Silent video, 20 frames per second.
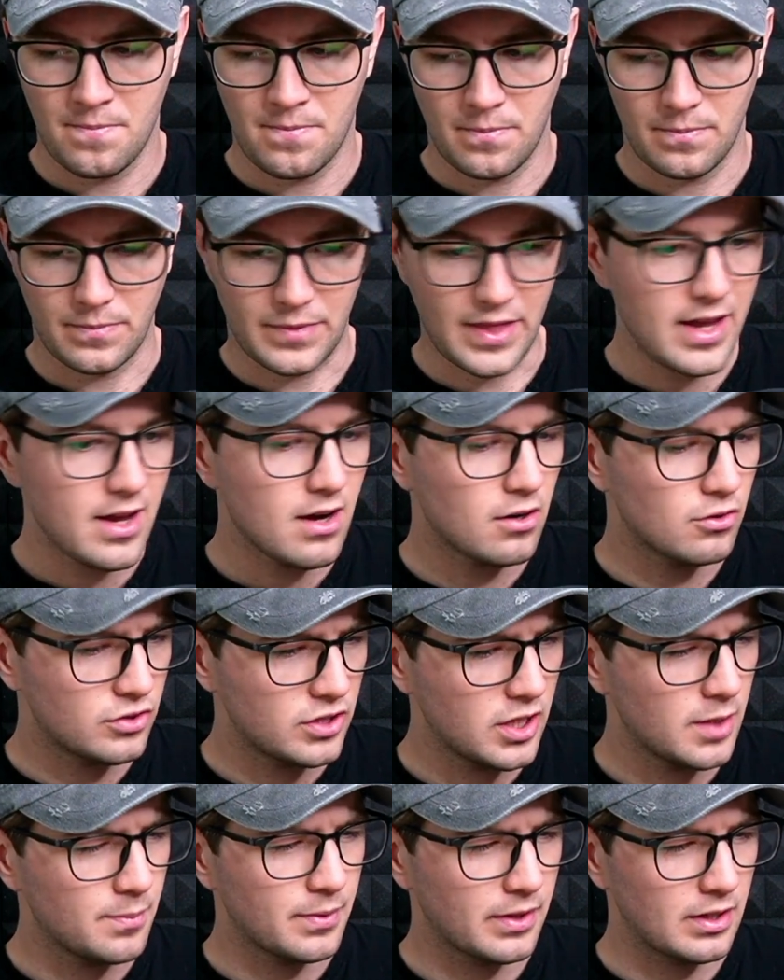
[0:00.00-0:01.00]
They are
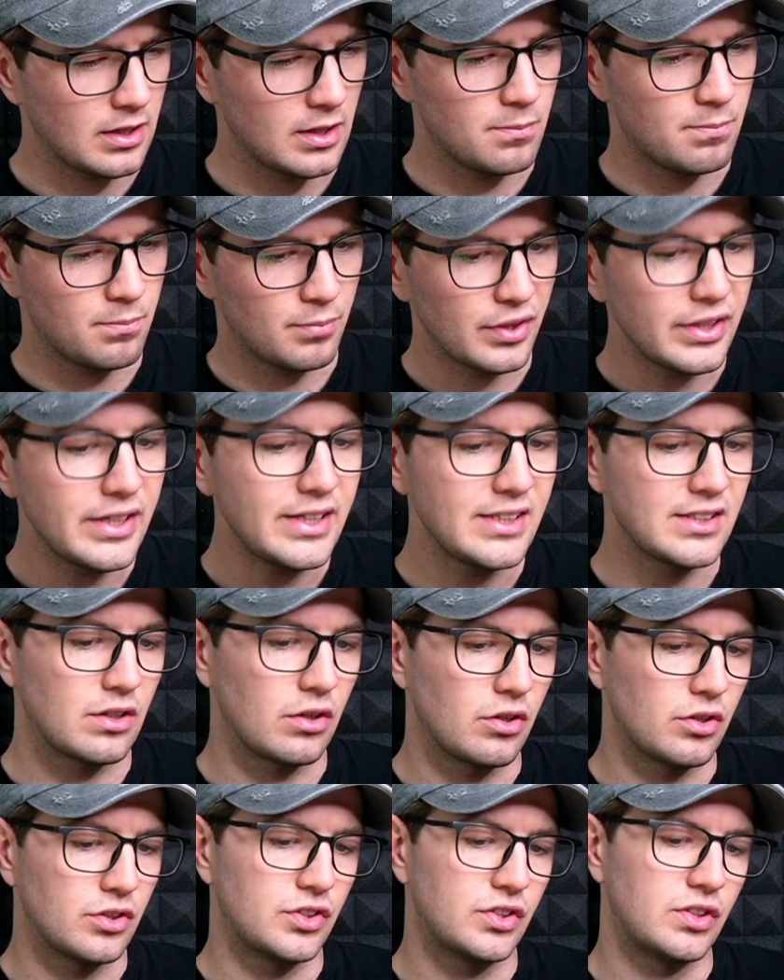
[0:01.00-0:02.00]
typically
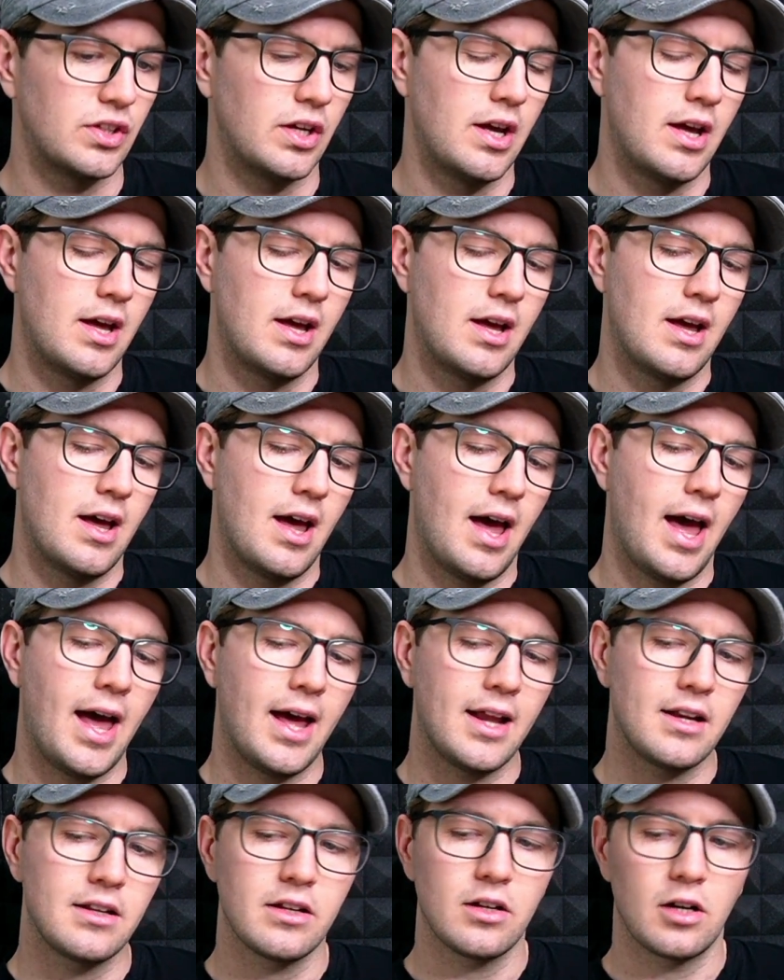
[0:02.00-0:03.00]
pleasers
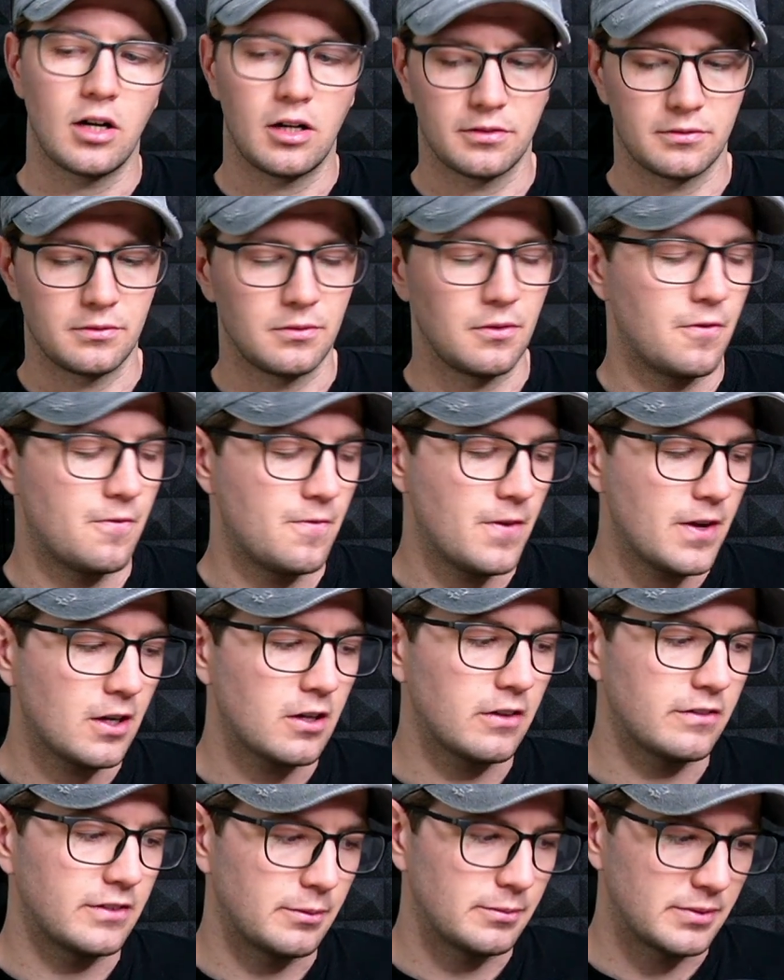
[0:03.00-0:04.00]
and they often think
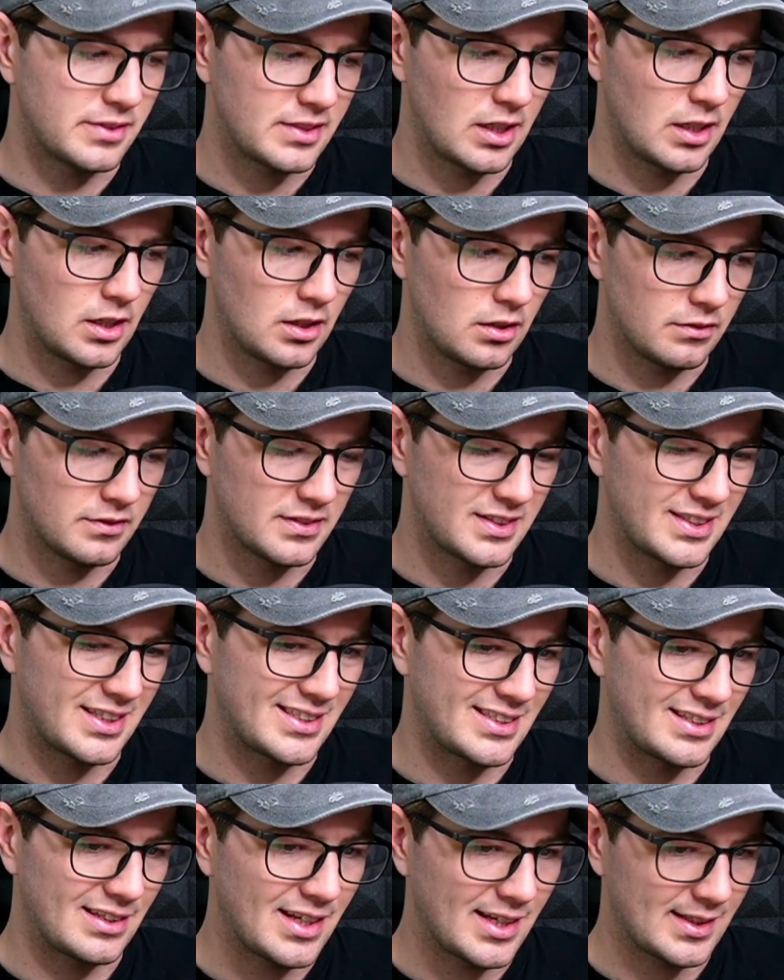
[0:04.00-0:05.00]
of themselves
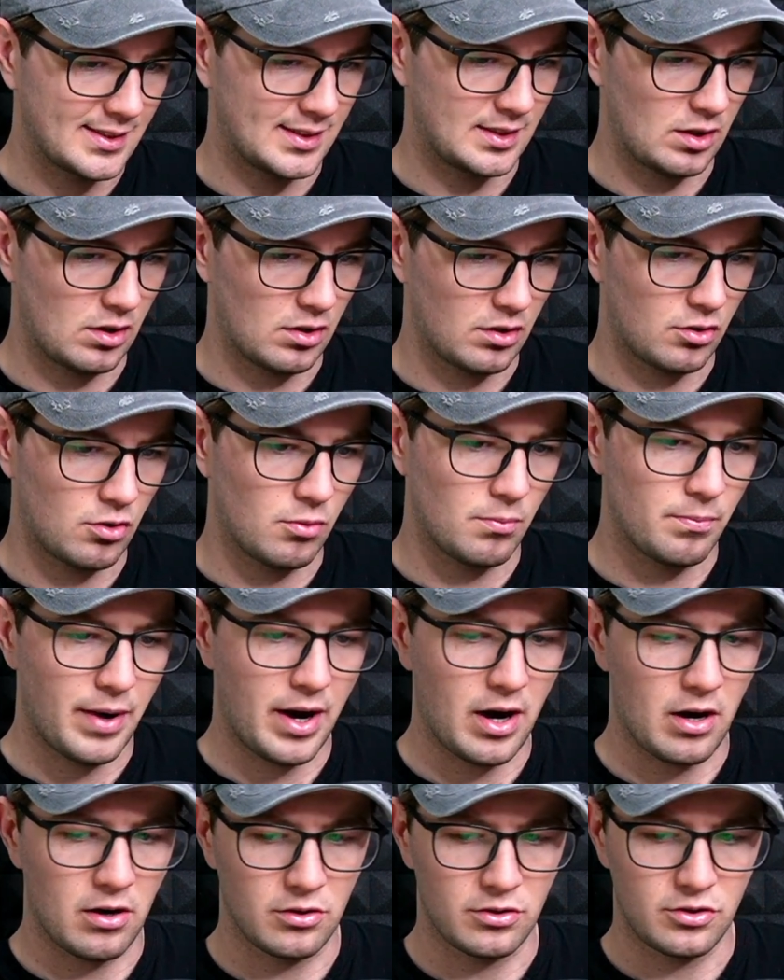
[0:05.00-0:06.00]
as lesser
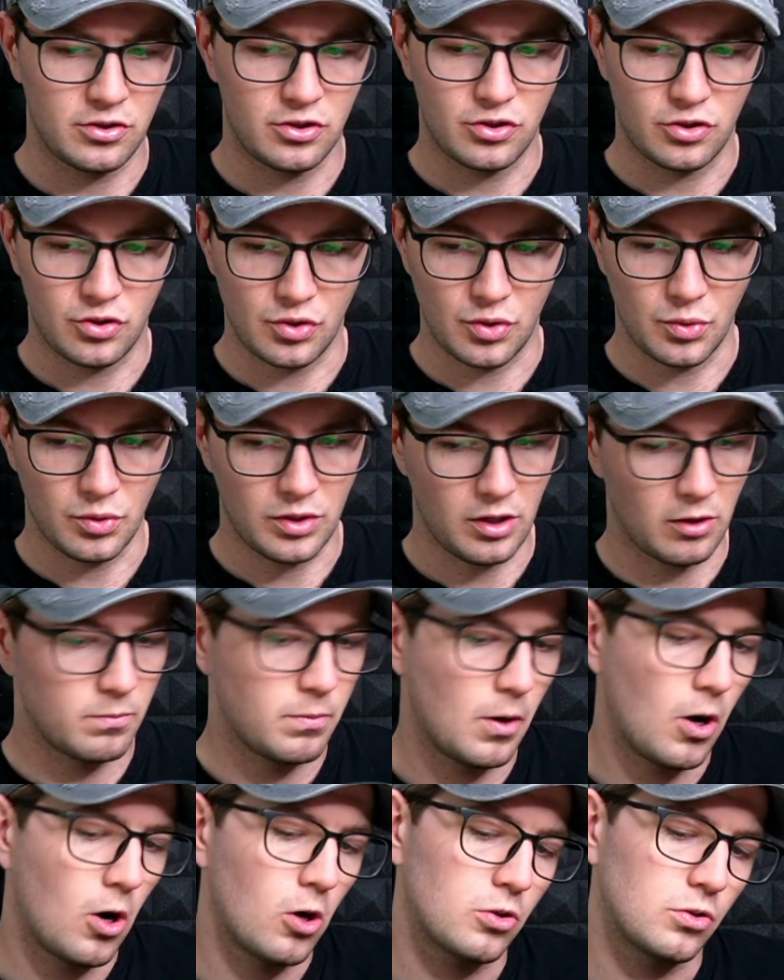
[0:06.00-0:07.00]
compared to their
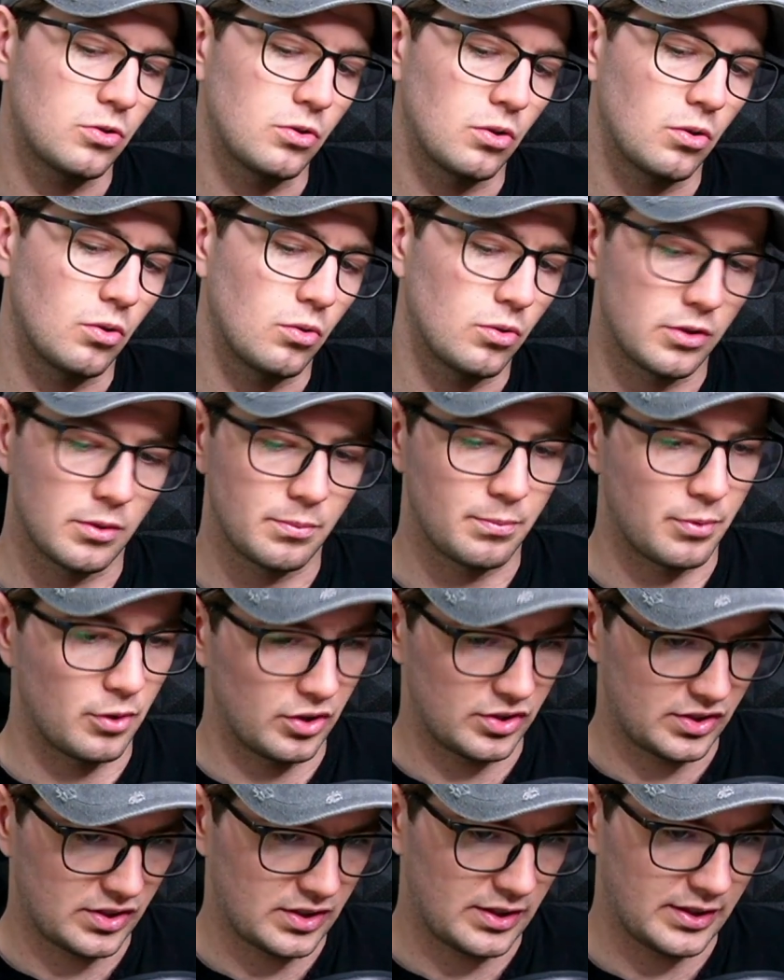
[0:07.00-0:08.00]
partner or the
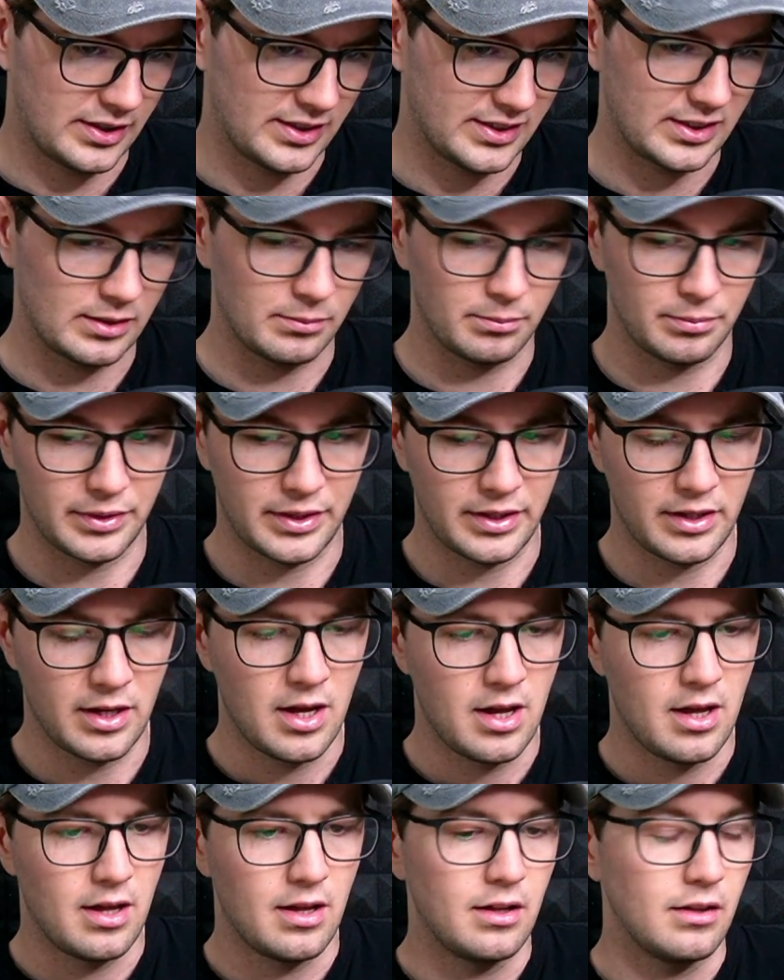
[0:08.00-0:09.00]
person they simply
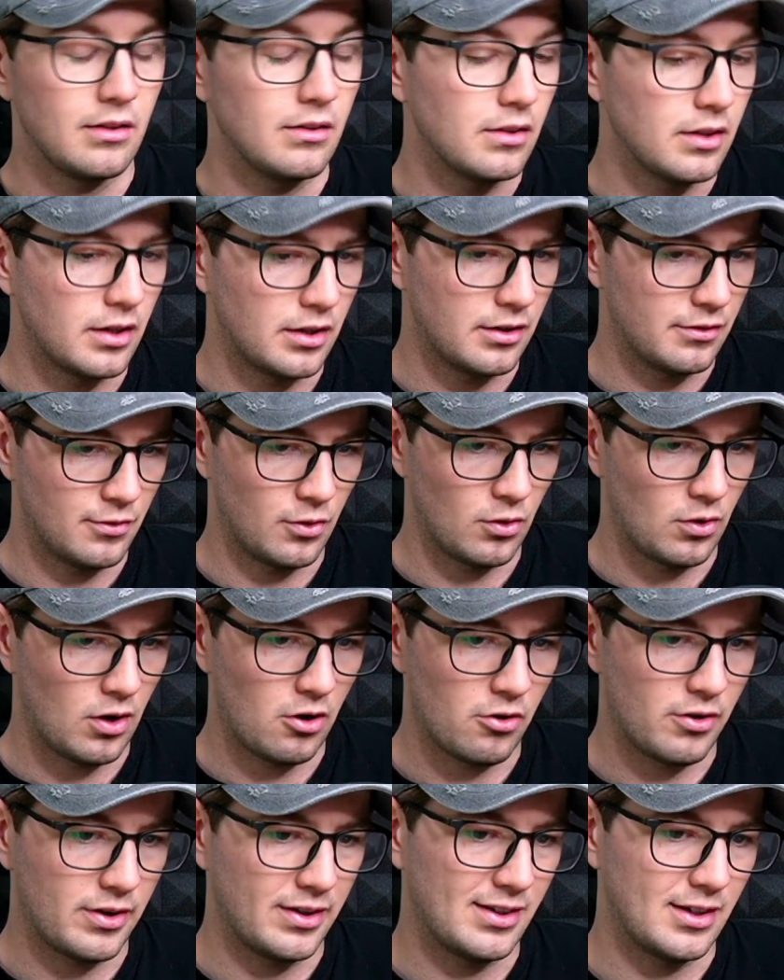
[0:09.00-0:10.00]
love or
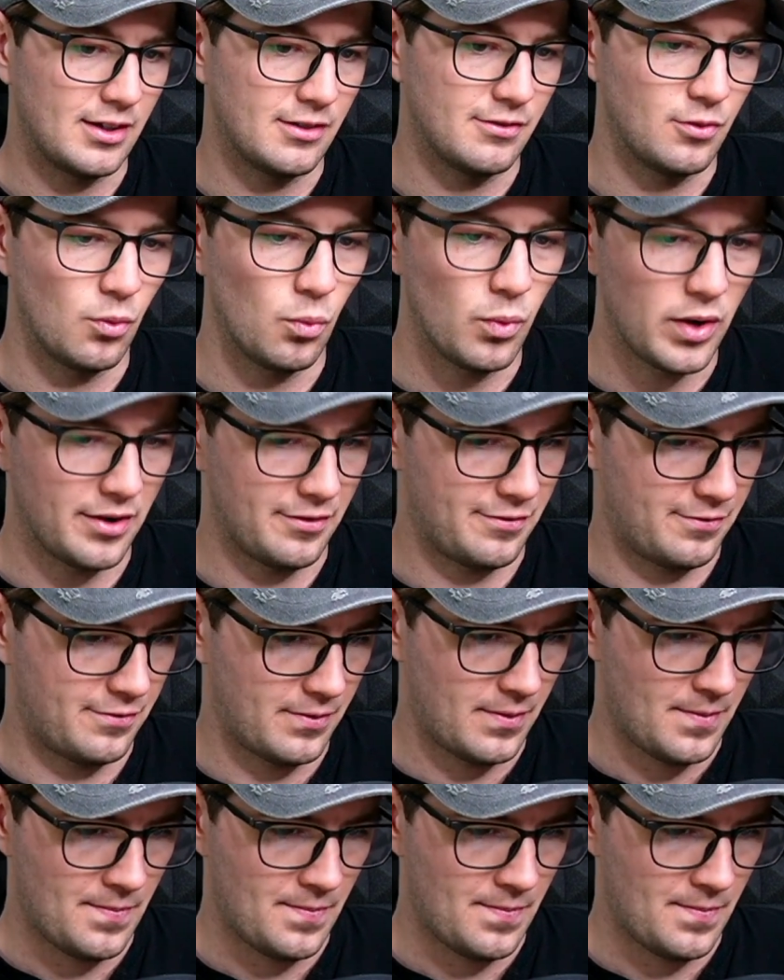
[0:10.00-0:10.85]
are in love with.